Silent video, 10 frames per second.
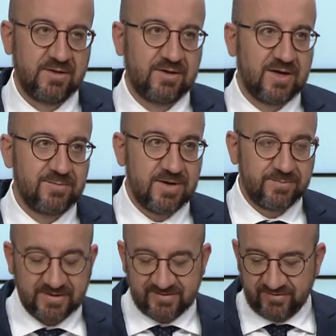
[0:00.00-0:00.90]
Raman
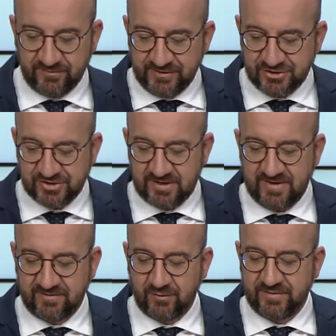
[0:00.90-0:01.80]
Pratasevich
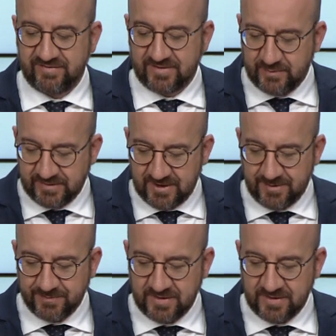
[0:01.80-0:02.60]
and Sofia Sapega